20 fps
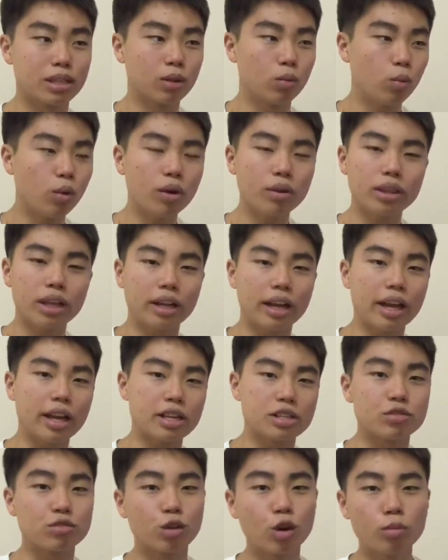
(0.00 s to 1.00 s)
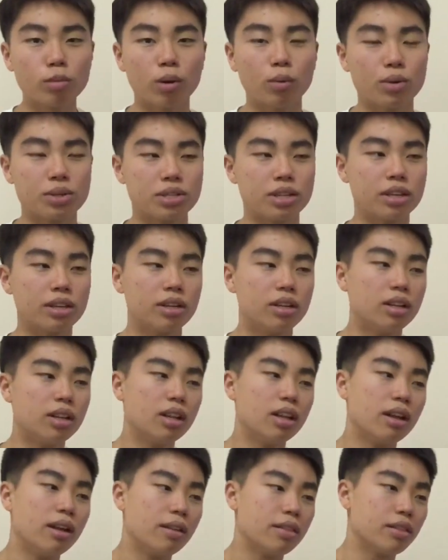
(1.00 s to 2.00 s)
The one that AS Roma was in,
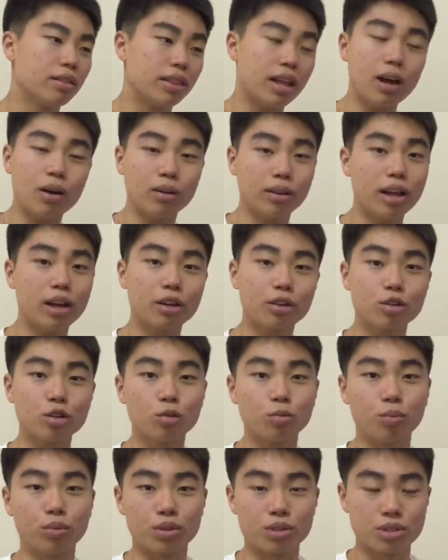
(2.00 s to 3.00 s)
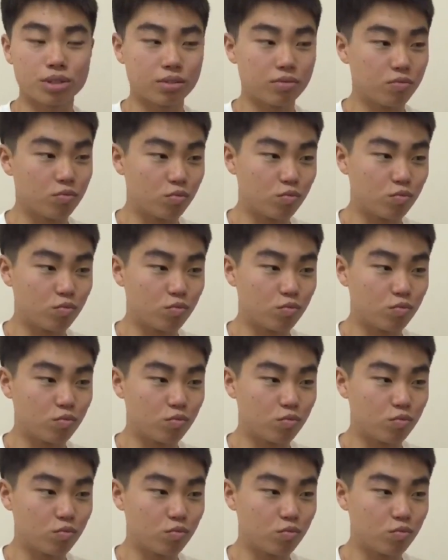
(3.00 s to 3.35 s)
that group was,